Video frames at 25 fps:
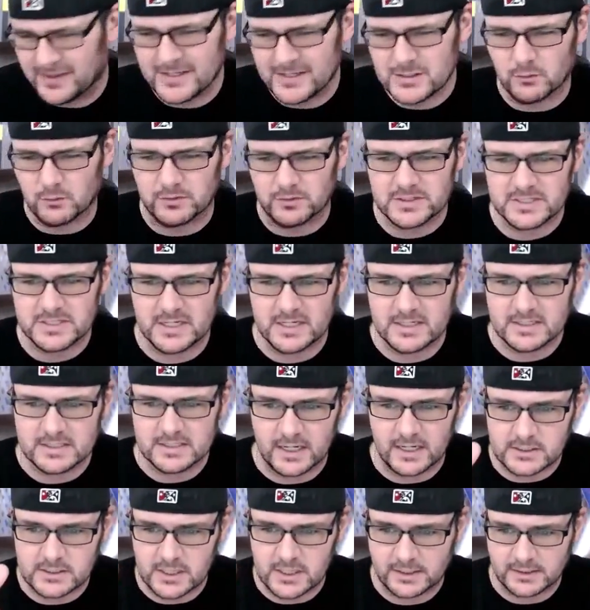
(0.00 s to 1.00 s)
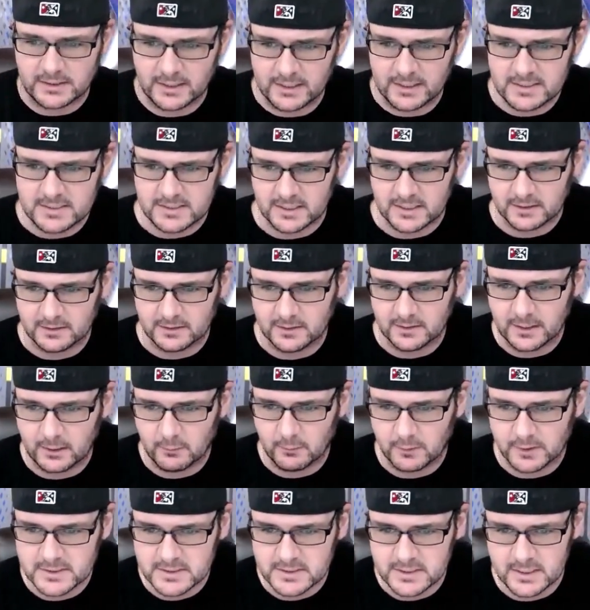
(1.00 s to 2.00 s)
him out. I think he's overseas actually. I think he's
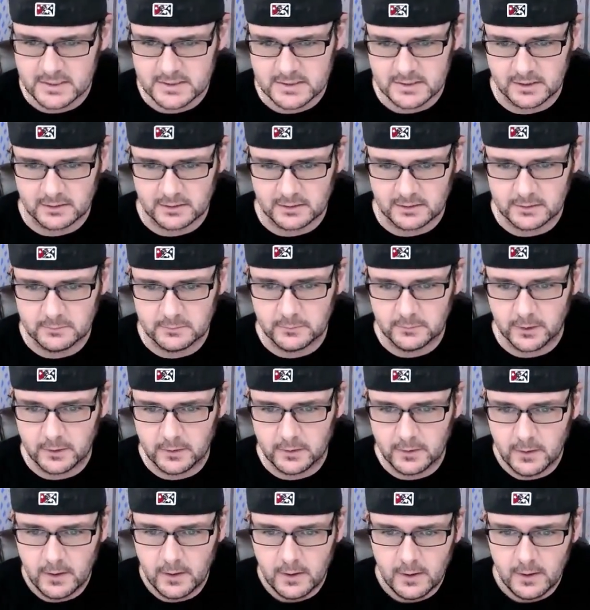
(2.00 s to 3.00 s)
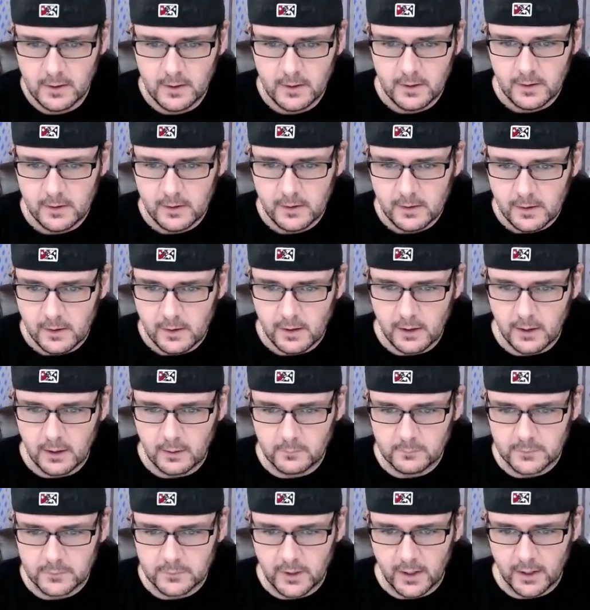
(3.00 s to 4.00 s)
in England. I want to say he's in England, but
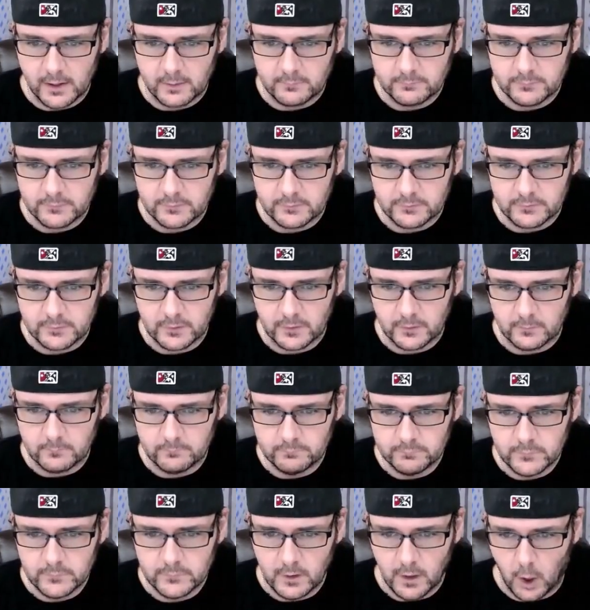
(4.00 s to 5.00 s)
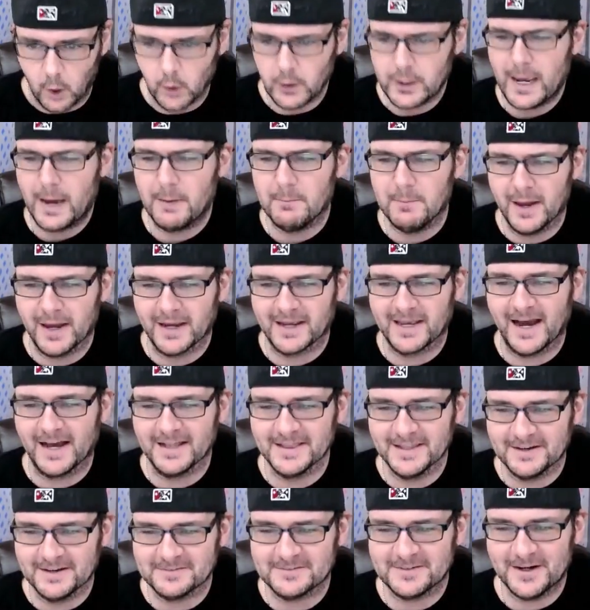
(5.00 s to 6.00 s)
um, yeah. So oh yeah,
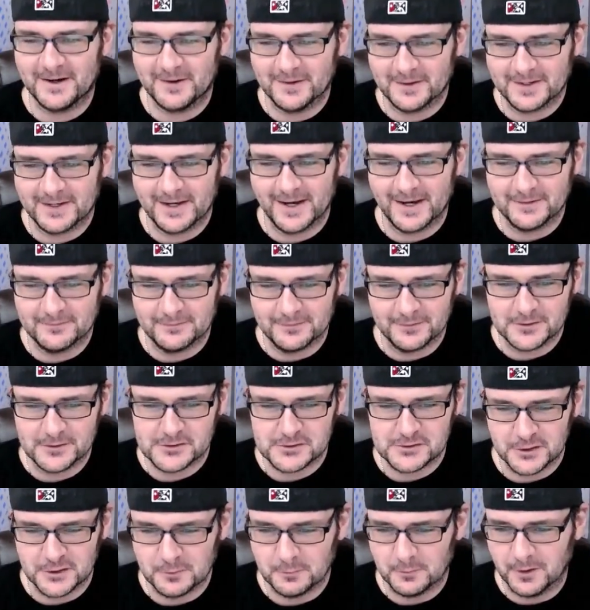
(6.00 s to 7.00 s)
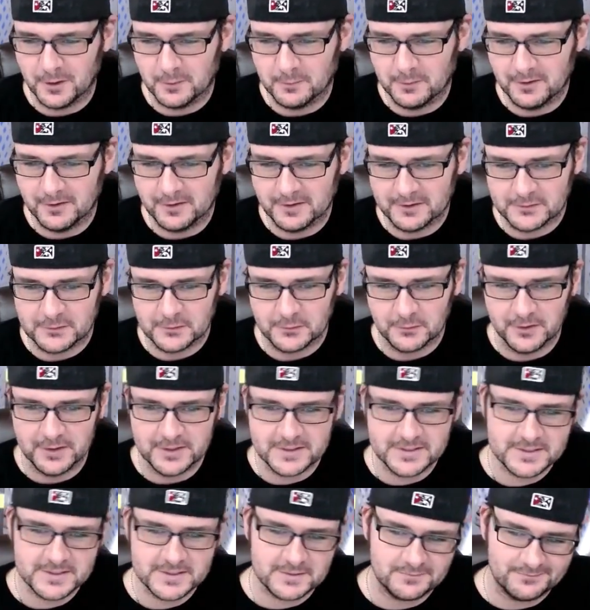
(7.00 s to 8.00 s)
Meg got left out again for sure, Bubba and
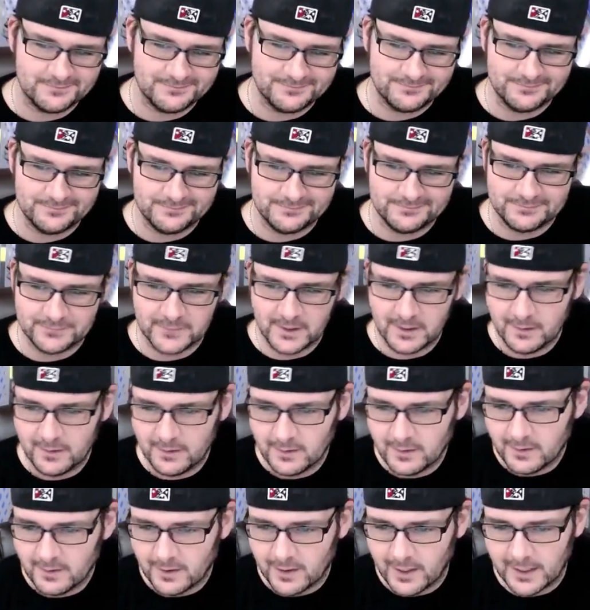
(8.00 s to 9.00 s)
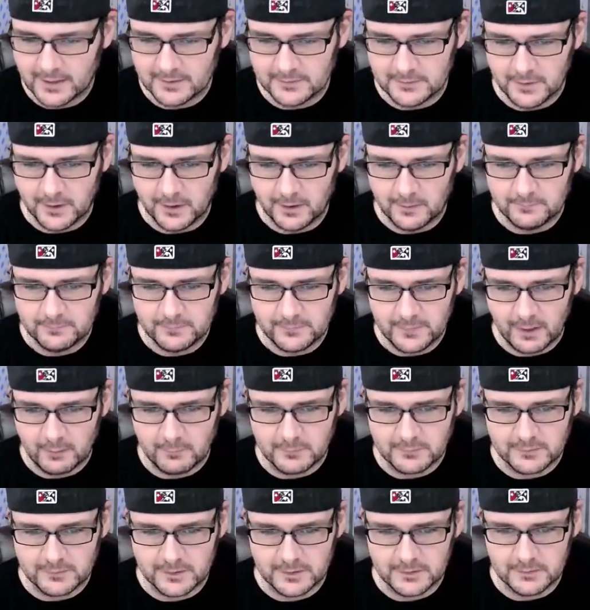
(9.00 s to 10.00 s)
Chris. Hmm, I don't know. I
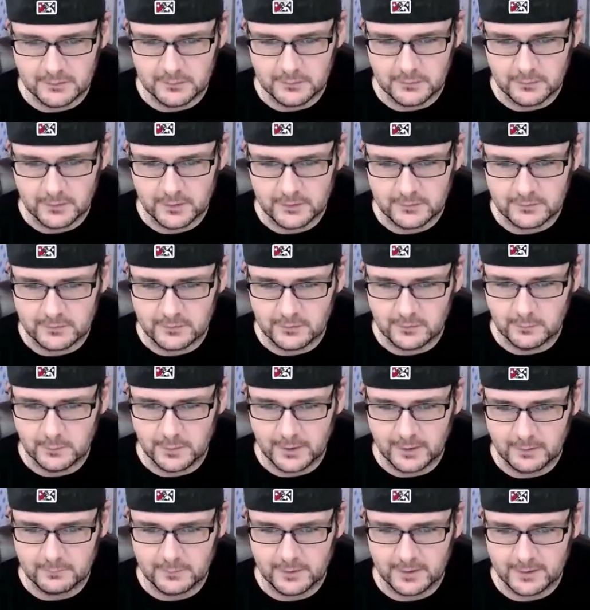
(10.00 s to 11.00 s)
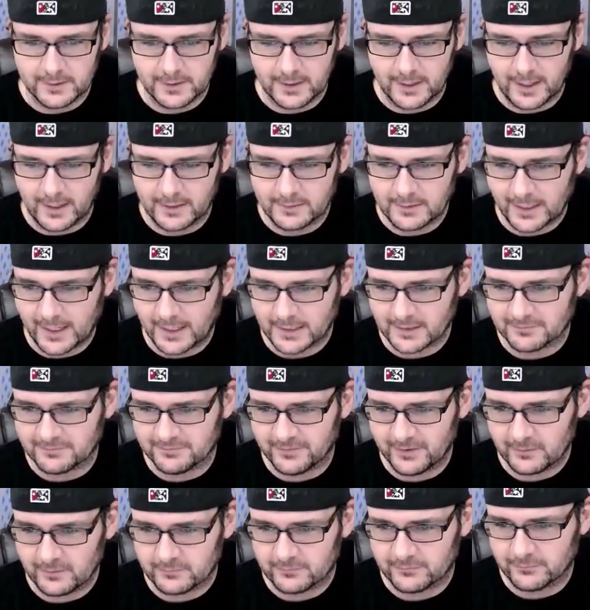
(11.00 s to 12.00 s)
was gonna do Chris too, but I'm like, yeah, I got the
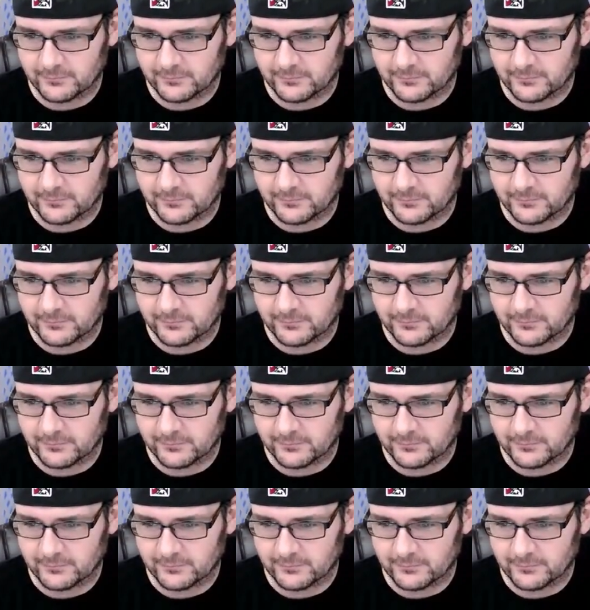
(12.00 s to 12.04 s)
fair,